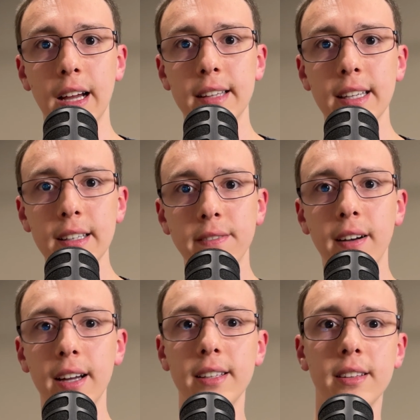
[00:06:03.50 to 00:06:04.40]
I tend to
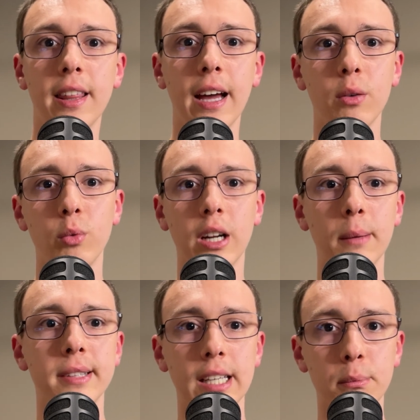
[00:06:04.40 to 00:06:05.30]
find that when it
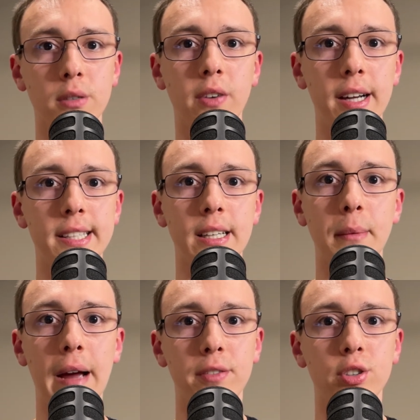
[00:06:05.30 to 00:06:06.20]
comes to improvising, I'm
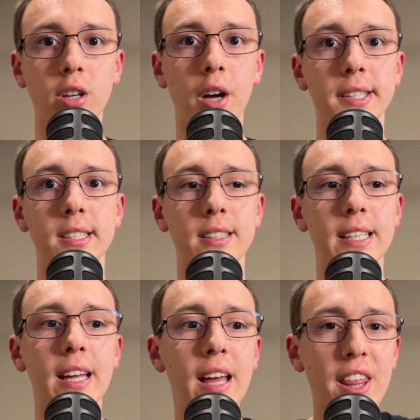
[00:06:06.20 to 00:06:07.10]
having to
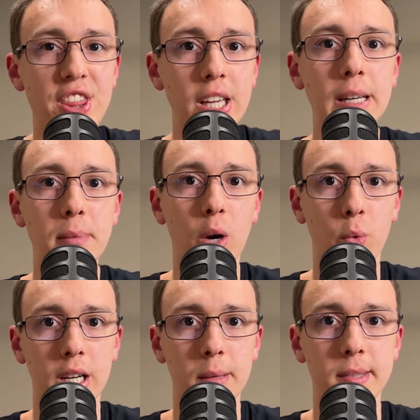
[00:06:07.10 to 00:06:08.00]
constantly think about
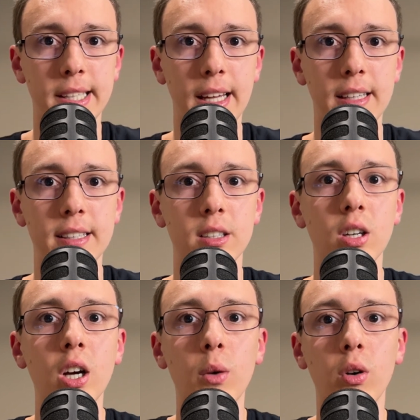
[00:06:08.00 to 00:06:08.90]
what I'm saying
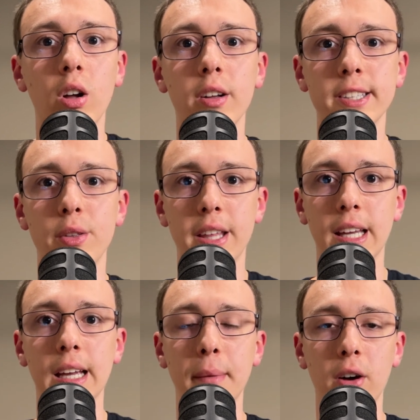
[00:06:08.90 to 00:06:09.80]
while also
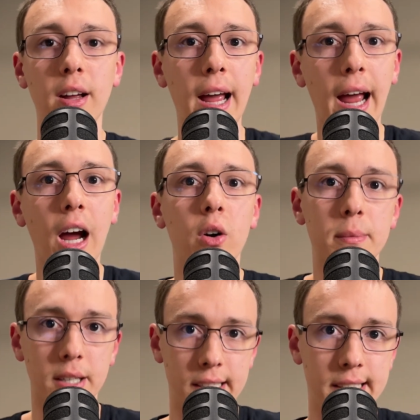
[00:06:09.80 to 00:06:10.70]
thinking about how I'm
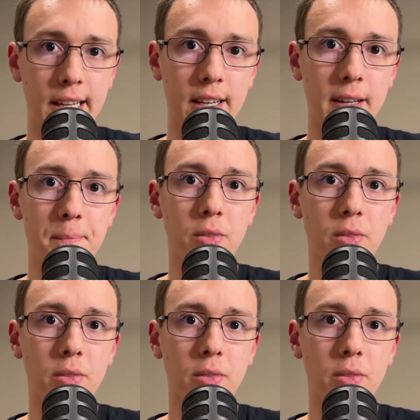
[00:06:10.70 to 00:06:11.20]
going to say it.